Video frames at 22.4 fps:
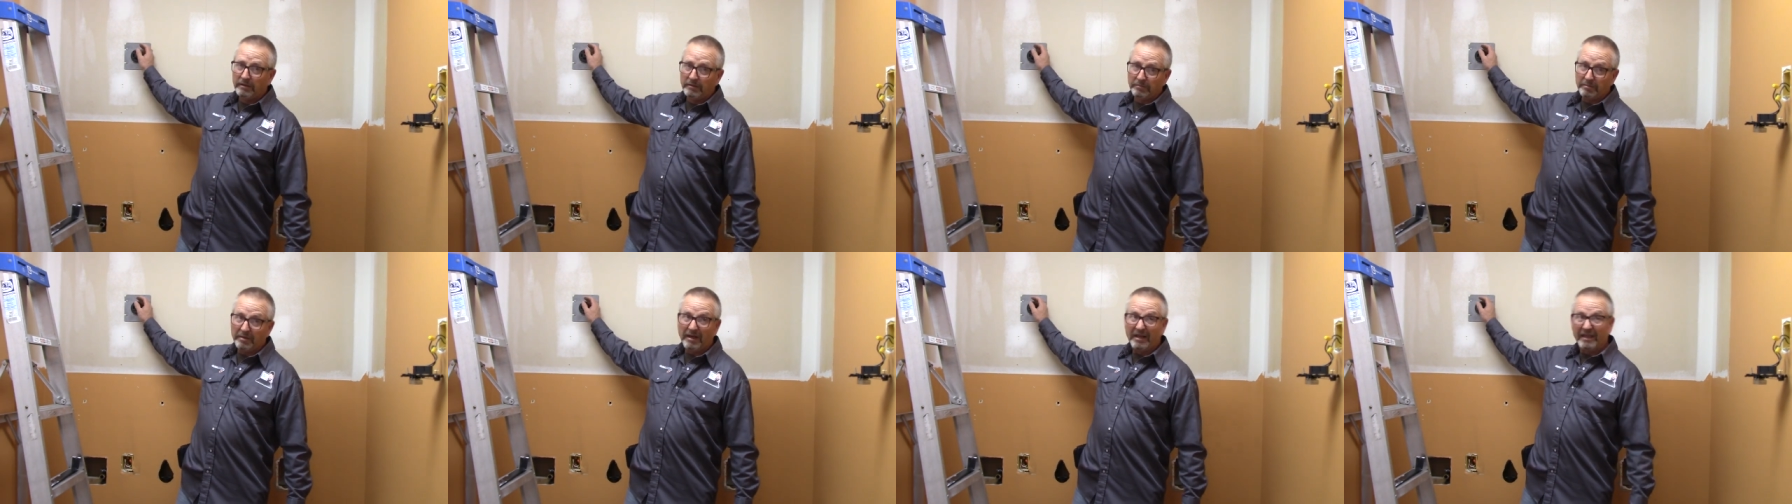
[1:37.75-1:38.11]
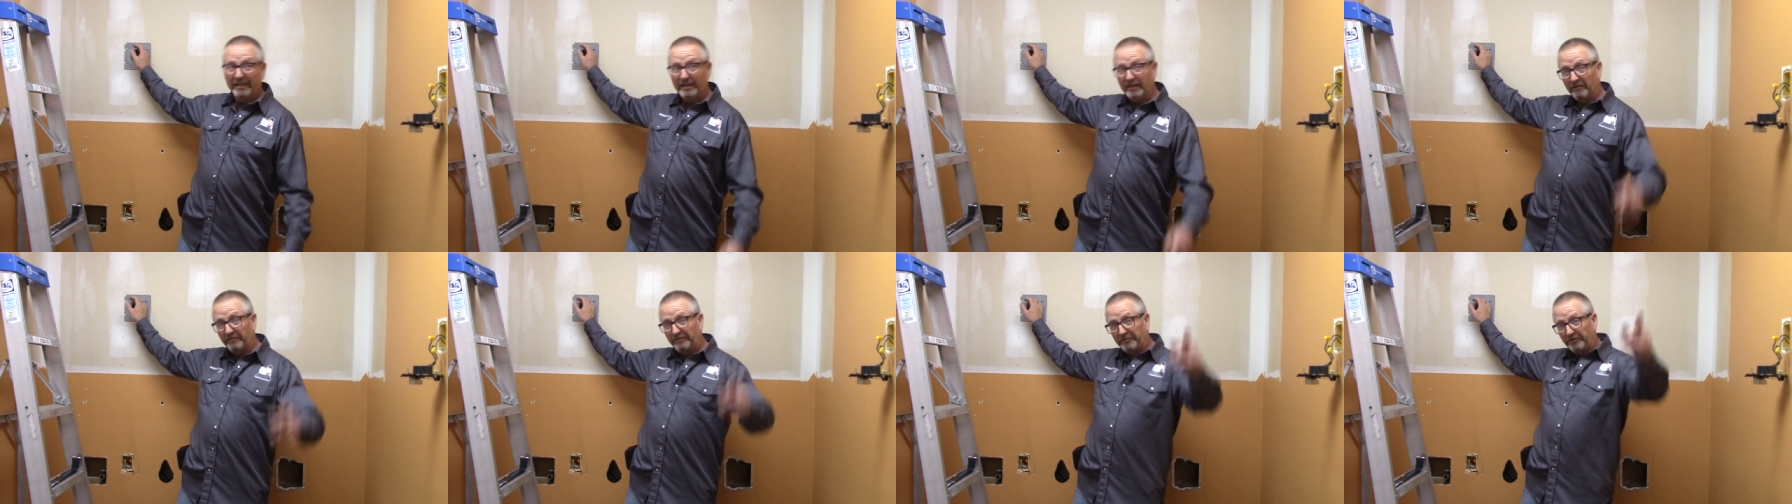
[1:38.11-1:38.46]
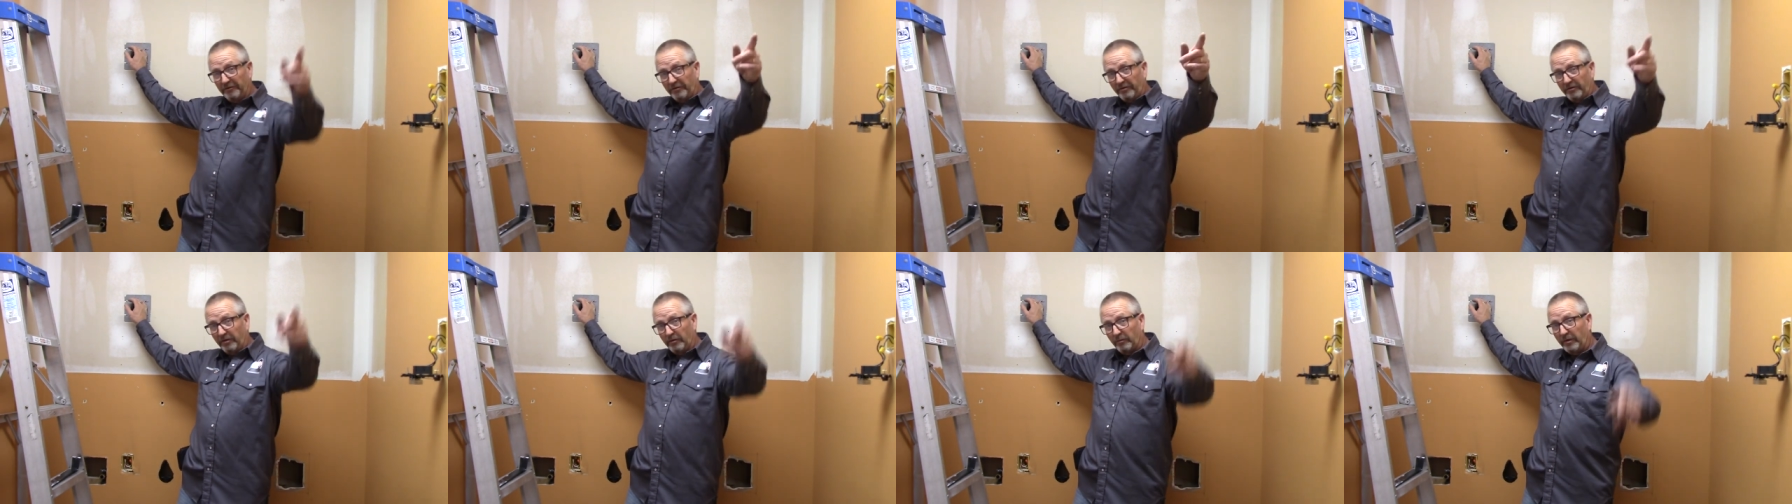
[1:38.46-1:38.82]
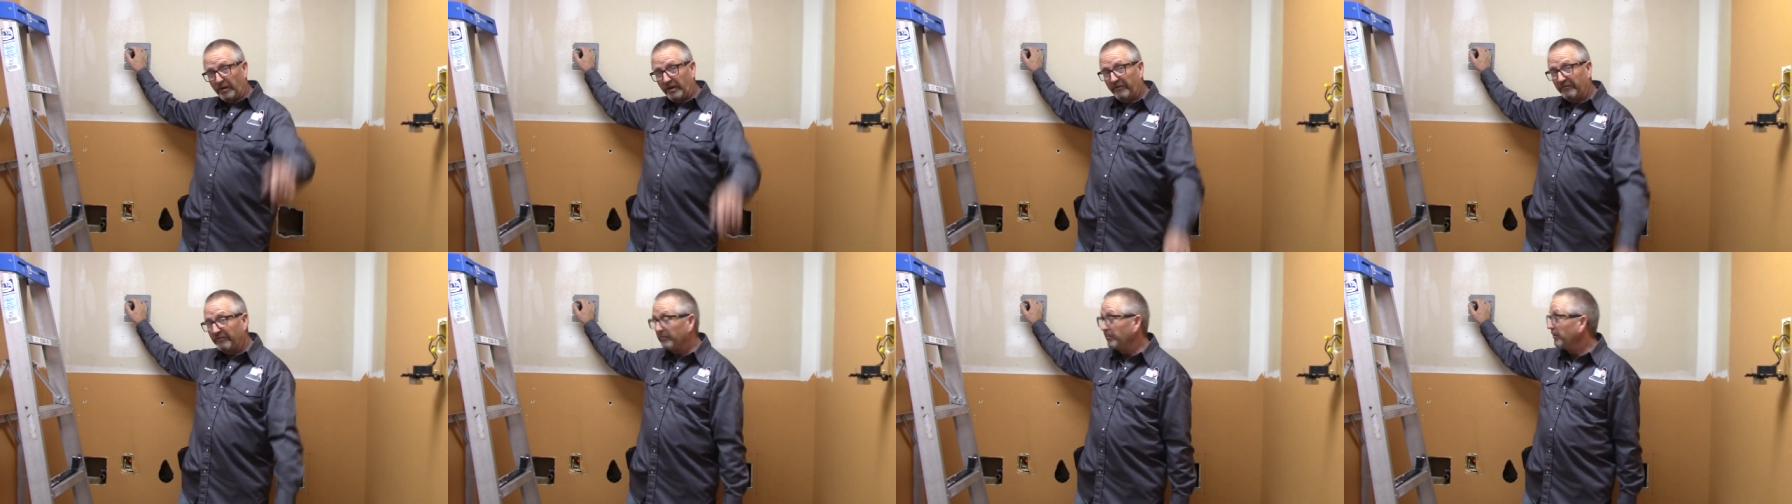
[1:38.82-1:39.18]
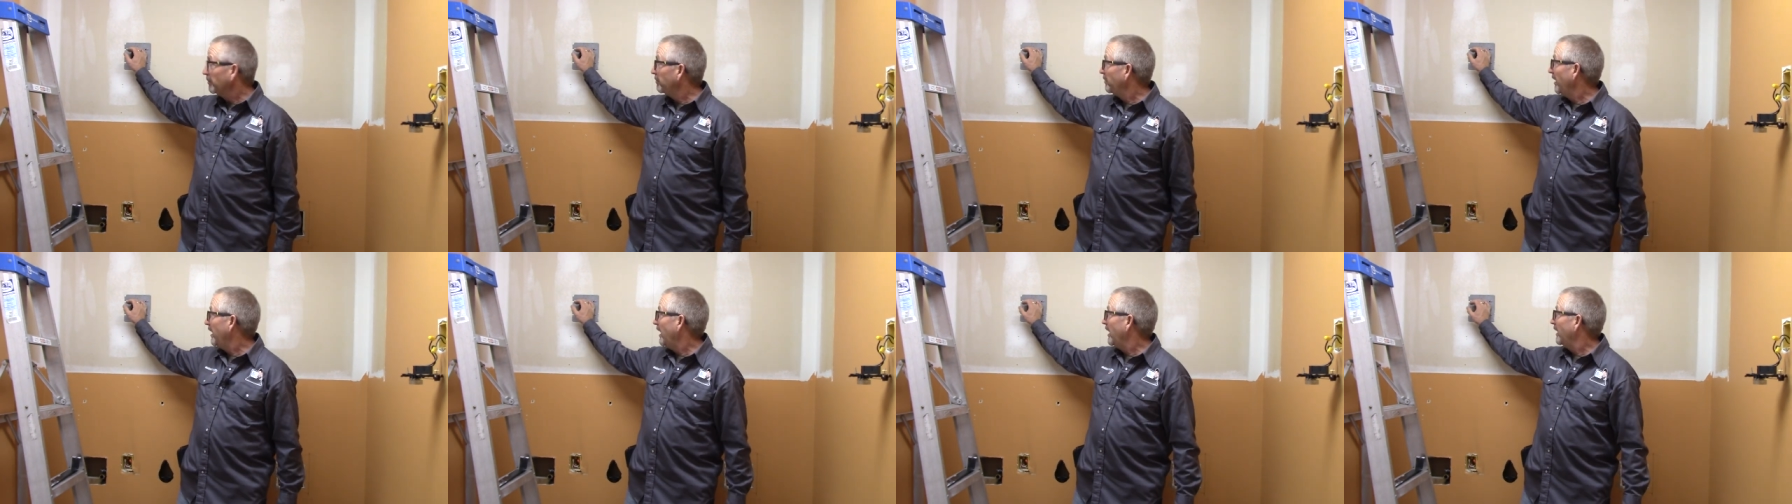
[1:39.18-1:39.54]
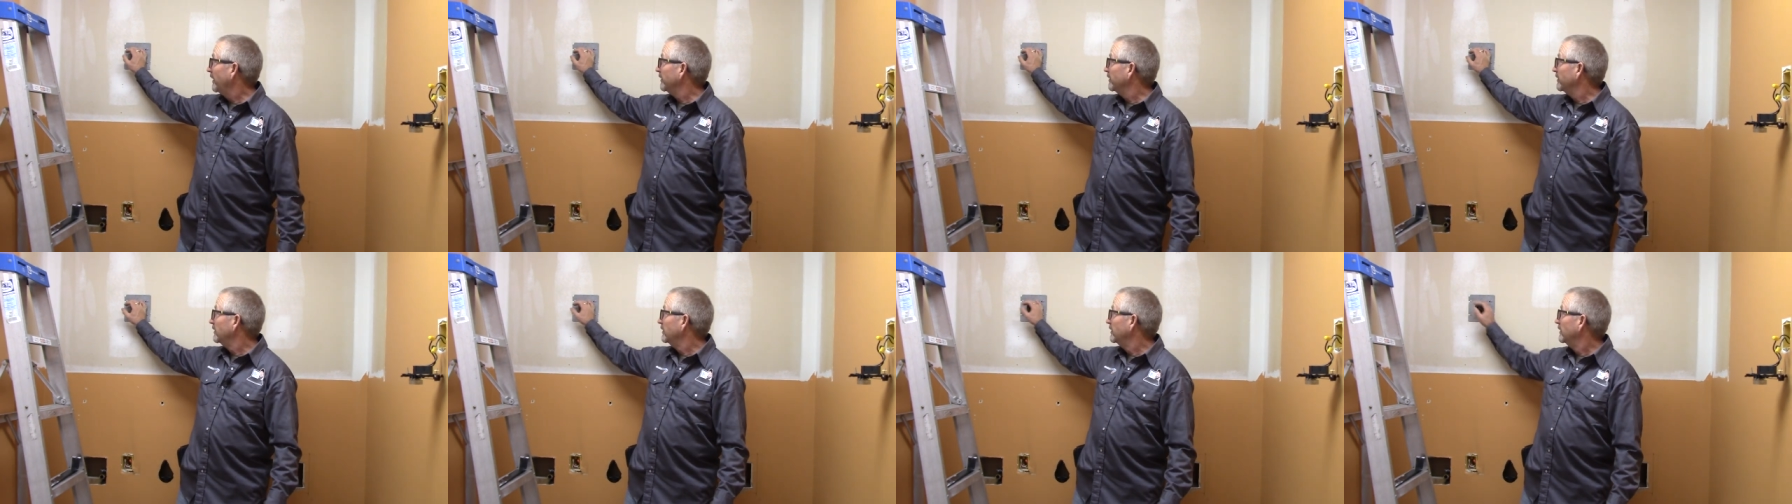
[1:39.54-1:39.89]
but a little further away from the
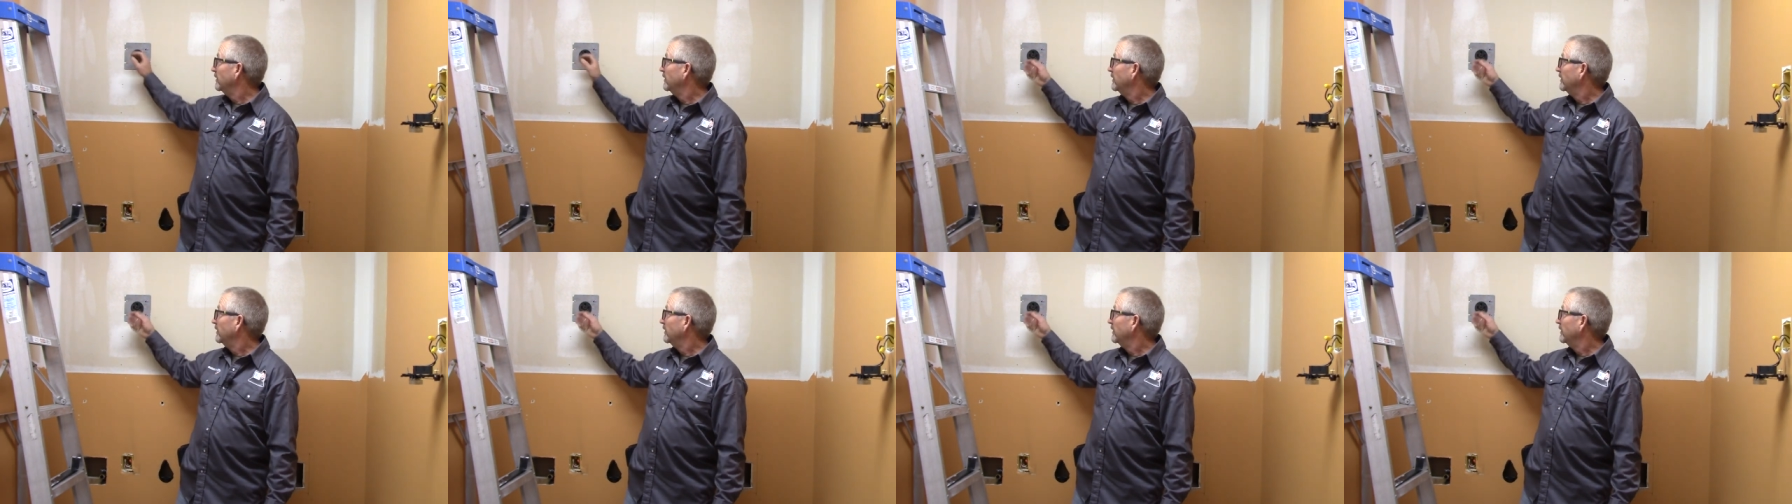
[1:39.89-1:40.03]
panel,